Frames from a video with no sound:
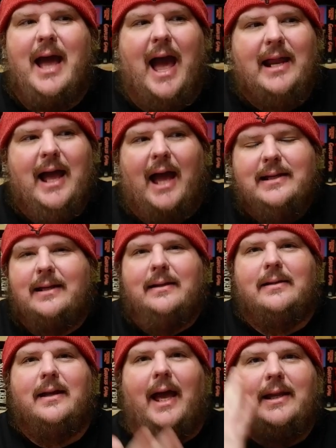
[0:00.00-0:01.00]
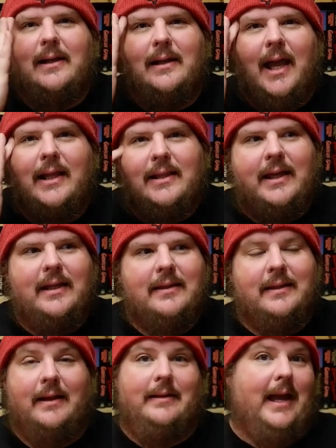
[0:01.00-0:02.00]
I, I didn't, I didn't like the,
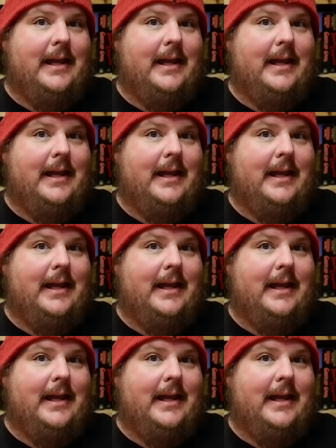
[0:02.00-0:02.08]
the,